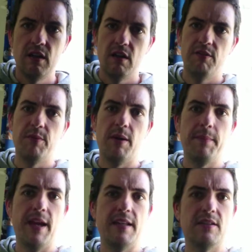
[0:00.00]
of my
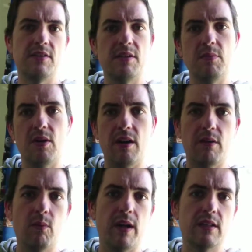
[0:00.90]
madness in my
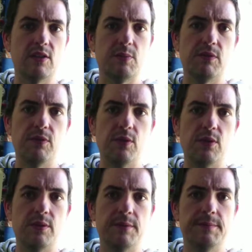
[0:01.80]
weight loss before.